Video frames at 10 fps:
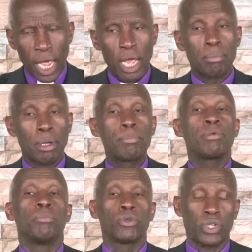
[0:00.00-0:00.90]
and maybe
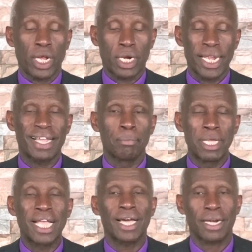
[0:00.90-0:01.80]
most likely
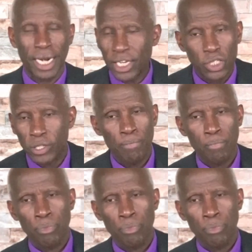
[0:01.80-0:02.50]
be crushed